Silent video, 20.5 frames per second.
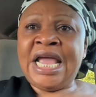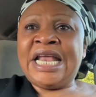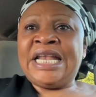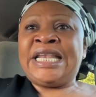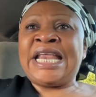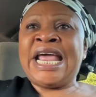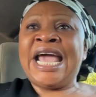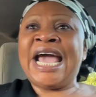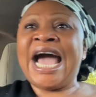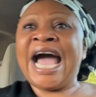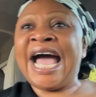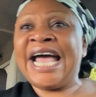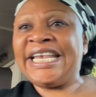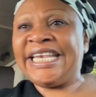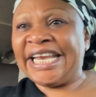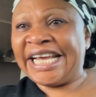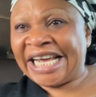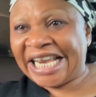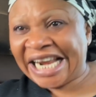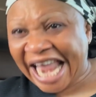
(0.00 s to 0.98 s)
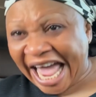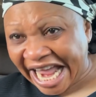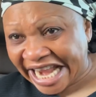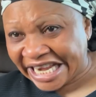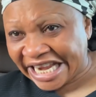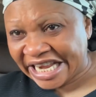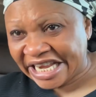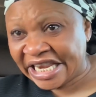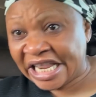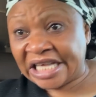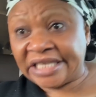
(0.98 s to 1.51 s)
They are
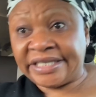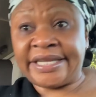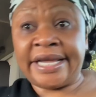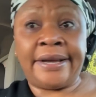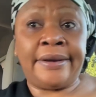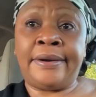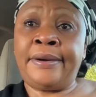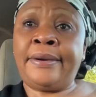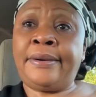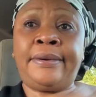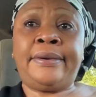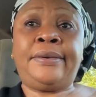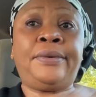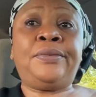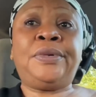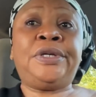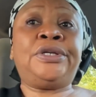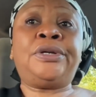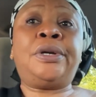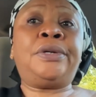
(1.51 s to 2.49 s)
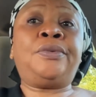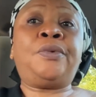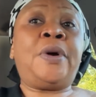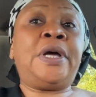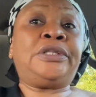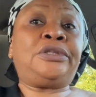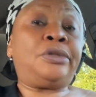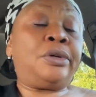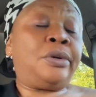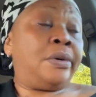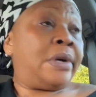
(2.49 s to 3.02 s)
declining. They say, we don't
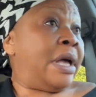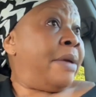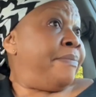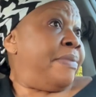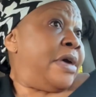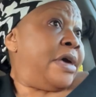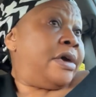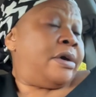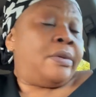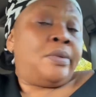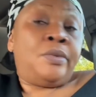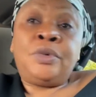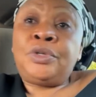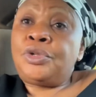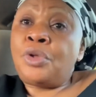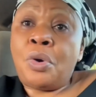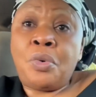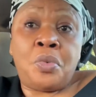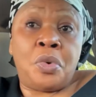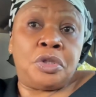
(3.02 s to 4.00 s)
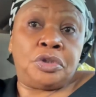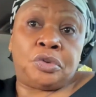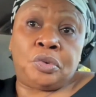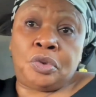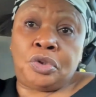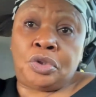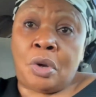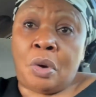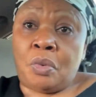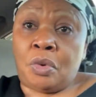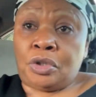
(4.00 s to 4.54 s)
want to, I beg, we don't
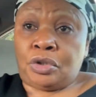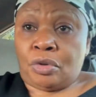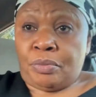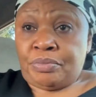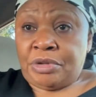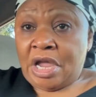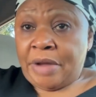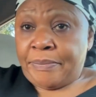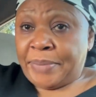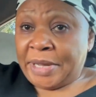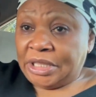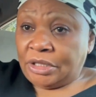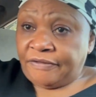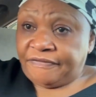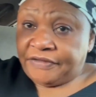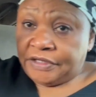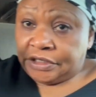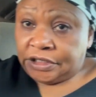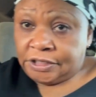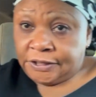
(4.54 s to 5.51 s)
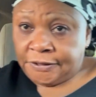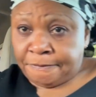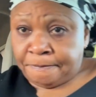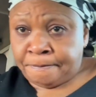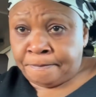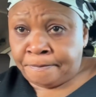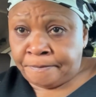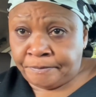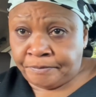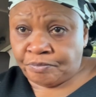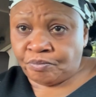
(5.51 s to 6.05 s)
want to be a part of it.
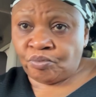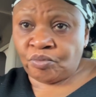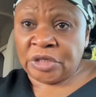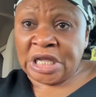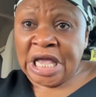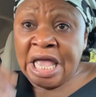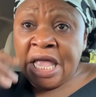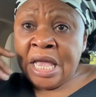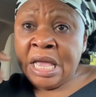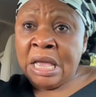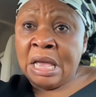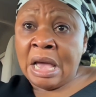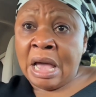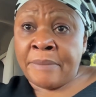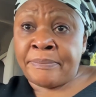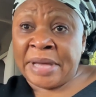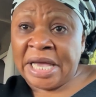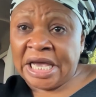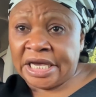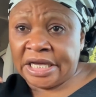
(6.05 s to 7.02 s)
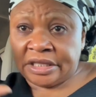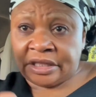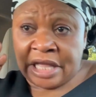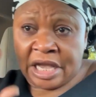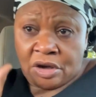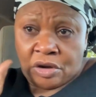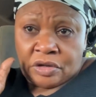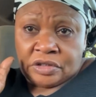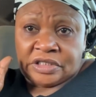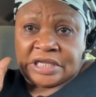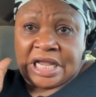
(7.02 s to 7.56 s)
I beg,
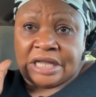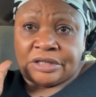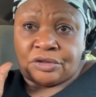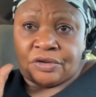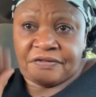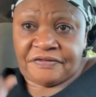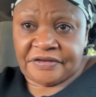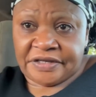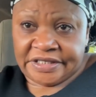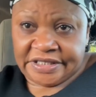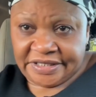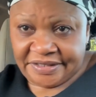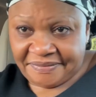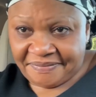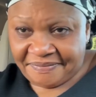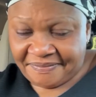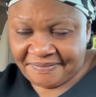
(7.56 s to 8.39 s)
take us out of it.